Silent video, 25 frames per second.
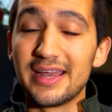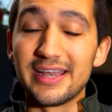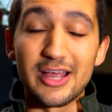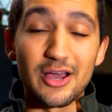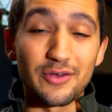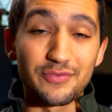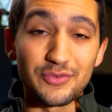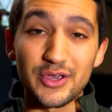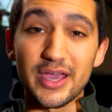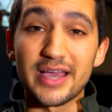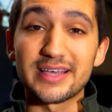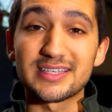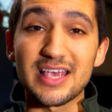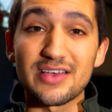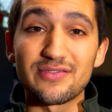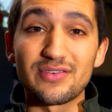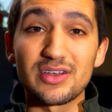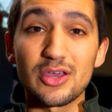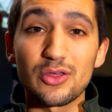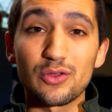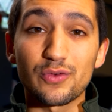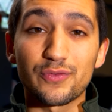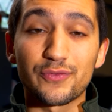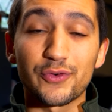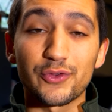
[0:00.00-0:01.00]
Now, if you guys have
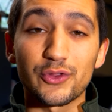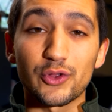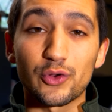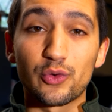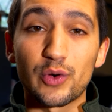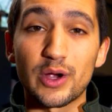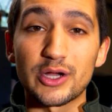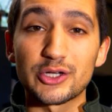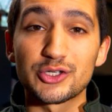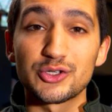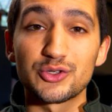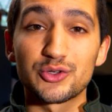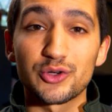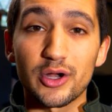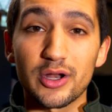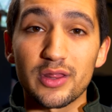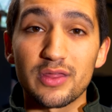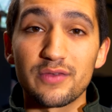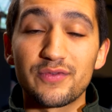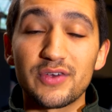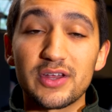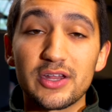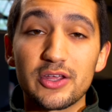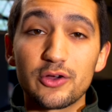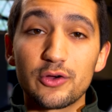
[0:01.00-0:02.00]
any other further questions regarding
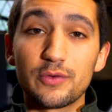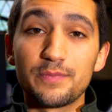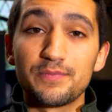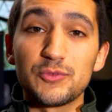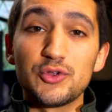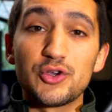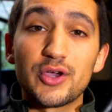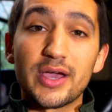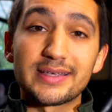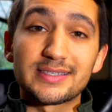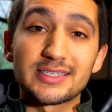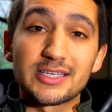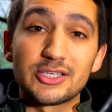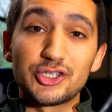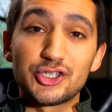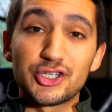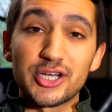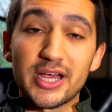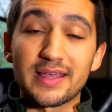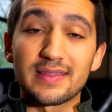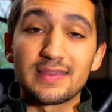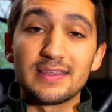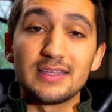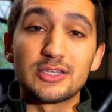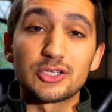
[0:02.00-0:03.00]
the video, you guys can
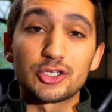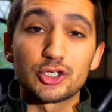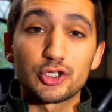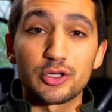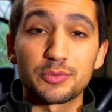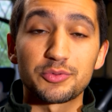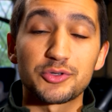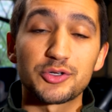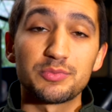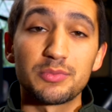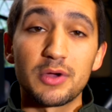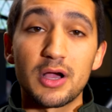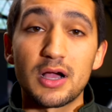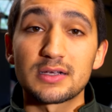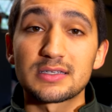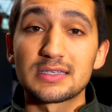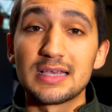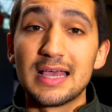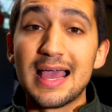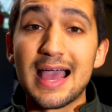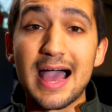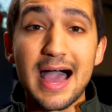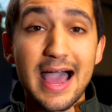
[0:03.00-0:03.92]
check the description box.